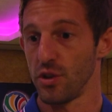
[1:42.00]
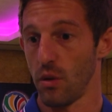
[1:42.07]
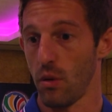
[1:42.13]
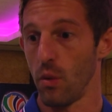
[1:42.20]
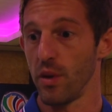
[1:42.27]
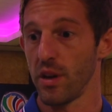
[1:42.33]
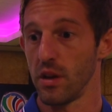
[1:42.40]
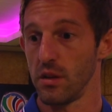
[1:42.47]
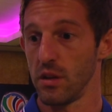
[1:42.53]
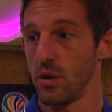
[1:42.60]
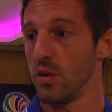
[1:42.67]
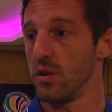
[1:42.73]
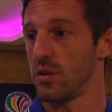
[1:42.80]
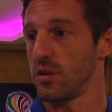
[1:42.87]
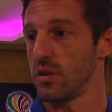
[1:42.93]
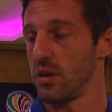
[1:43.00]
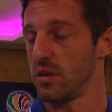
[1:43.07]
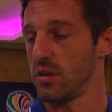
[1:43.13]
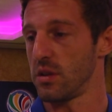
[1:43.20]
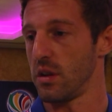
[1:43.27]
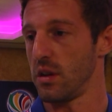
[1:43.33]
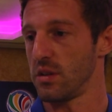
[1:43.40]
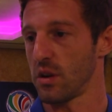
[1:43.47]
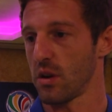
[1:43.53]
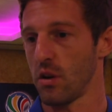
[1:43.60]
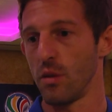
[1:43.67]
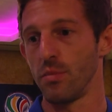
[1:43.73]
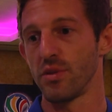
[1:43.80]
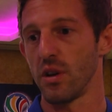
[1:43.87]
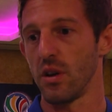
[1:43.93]
show what we can do as a
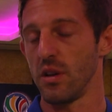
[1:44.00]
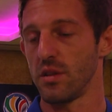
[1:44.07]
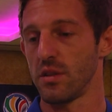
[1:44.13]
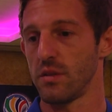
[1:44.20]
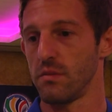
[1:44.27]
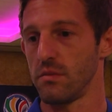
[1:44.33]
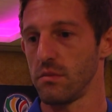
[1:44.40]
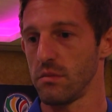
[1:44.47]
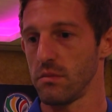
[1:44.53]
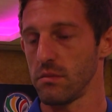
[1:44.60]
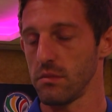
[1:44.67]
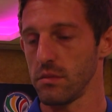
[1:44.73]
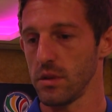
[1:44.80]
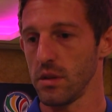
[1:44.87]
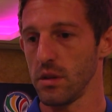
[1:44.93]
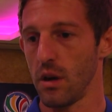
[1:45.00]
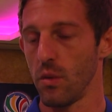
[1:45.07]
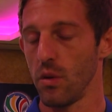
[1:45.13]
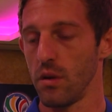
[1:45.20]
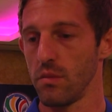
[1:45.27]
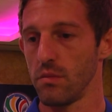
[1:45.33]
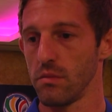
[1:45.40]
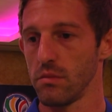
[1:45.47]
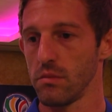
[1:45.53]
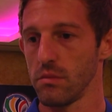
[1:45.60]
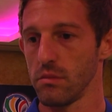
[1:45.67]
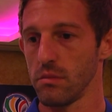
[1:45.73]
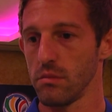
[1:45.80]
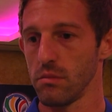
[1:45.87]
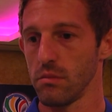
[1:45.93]
club. So it's
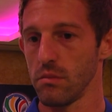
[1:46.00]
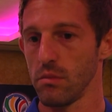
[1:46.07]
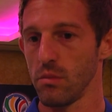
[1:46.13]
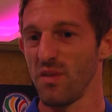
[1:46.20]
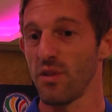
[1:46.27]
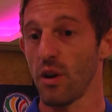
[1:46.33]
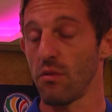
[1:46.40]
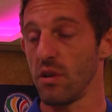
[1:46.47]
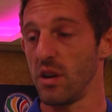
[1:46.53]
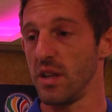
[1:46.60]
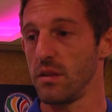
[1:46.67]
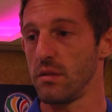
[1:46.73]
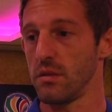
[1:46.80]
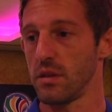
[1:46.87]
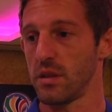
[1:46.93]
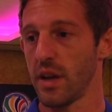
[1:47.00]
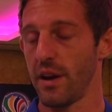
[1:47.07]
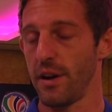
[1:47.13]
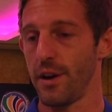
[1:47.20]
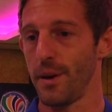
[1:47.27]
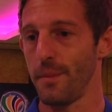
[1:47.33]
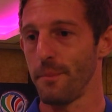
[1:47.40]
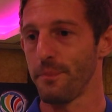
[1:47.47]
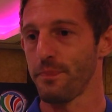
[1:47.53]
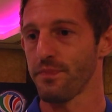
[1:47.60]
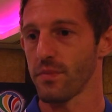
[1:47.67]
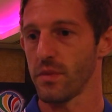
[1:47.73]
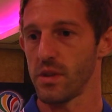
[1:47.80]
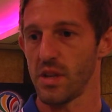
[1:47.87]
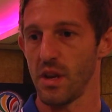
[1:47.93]
we've not really set
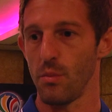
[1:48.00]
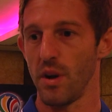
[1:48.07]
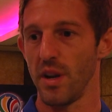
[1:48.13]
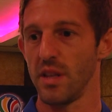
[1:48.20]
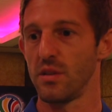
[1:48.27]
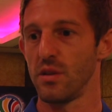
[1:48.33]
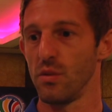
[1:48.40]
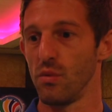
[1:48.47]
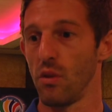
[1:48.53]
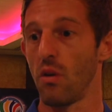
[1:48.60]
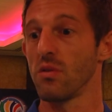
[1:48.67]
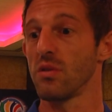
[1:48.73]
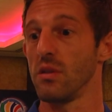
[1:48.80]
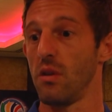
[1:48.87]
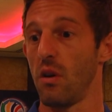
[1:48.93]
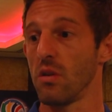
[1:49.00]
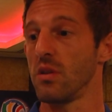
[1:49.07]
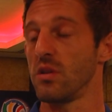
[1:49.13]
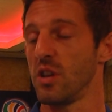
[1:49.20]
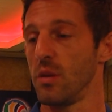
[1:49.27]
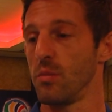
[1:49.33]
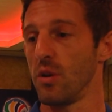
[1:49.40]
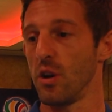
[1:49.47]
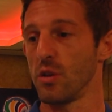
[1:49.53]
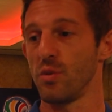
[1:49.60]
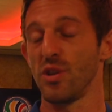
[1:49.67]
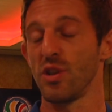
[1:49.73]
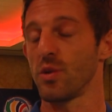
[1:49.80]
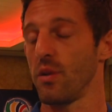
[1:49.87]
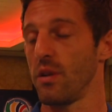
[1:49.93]
many longer term goals.
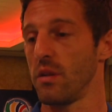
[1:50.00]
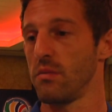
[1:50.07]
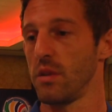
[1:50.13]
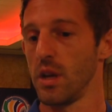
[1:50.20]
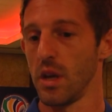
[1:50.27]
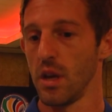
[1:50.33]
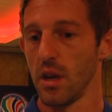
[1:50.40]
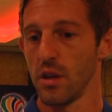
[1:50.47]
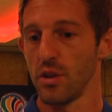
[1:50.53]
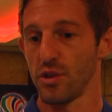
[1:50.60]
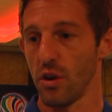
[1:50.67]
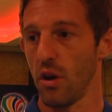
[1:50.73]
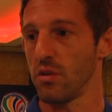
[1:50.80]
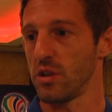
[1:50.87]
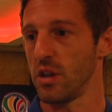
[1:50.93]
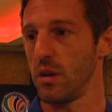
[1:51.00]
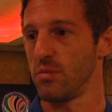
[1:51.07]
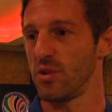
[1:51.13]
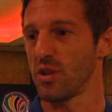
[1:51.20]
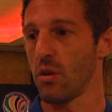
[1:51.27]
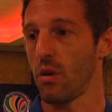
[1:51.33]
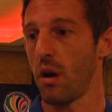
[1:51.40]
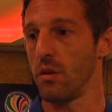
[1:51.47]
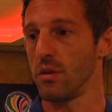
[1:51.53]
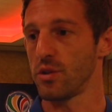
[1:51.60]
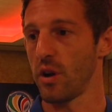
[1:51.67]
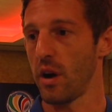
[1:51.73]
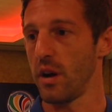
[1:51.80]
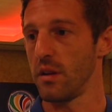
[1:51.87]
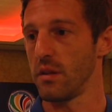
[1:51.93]
We just want to short term, just go out
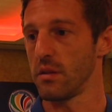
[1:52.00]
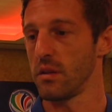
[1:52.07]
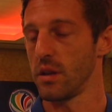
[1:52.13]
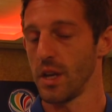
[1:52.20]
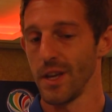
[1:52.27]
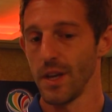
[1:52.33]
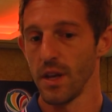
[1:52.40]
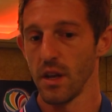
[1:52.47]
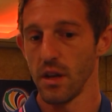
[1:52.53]
and try and